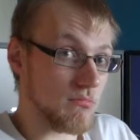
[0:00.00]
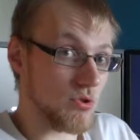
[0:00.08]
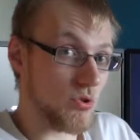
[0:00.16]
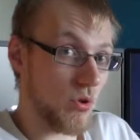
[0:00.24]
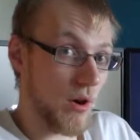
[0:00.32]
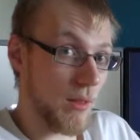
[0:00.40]

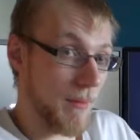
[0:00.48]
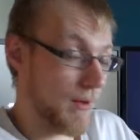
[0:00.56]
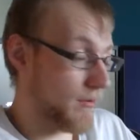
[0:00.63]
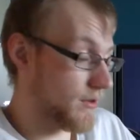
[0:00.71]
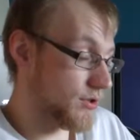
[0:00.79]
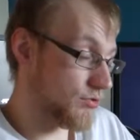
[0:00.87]
Try them out
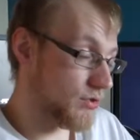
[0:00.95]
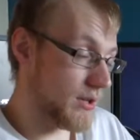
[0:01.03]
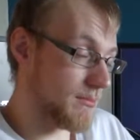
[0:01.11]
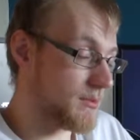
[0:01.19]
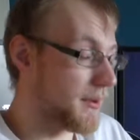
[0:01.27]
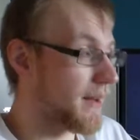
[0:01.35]
in
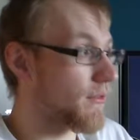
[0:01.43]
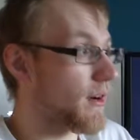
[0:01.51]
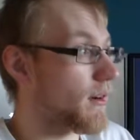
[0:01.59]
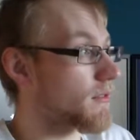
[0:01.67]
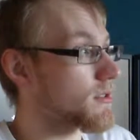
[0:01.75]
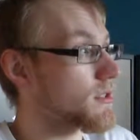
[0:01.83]
streams, whatever
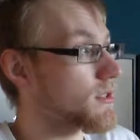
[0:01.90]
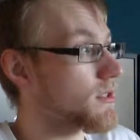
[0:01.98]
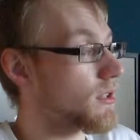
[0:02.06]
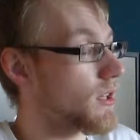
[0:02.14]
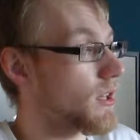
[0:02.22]
else.